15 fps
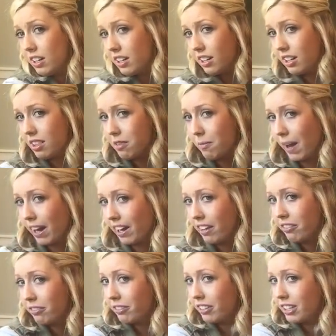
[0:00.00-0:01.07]
And then the back, I
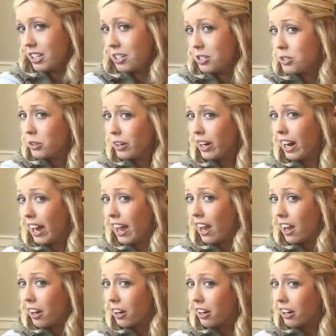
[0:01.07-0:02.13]
have really short
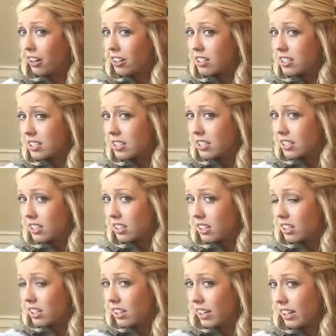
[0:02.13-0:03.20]
hair, because
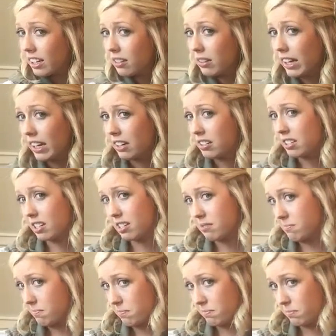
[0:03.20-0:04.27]
like my hair's in
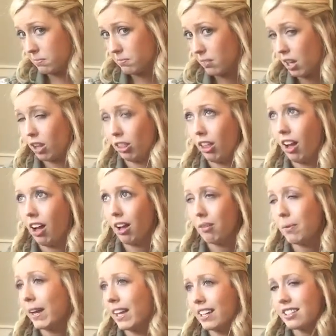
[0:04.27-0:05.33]
a
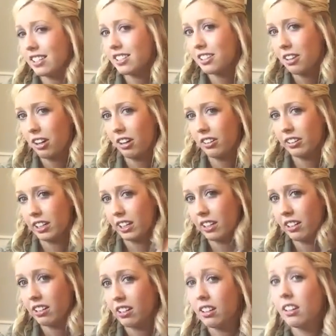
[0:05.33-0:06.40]
bob, I guess it's called, and then
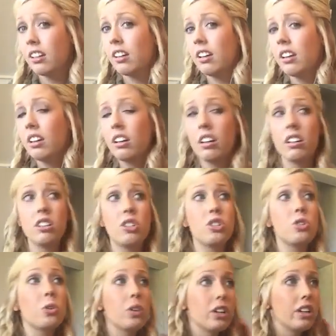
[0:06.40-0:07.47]
it's
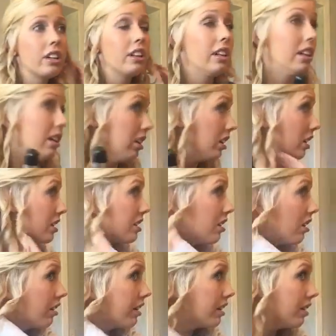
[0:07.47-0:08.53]
shorter and then gets
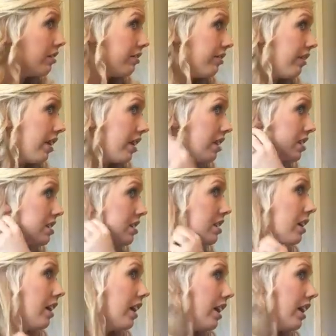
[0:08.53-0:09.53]
longer in the front.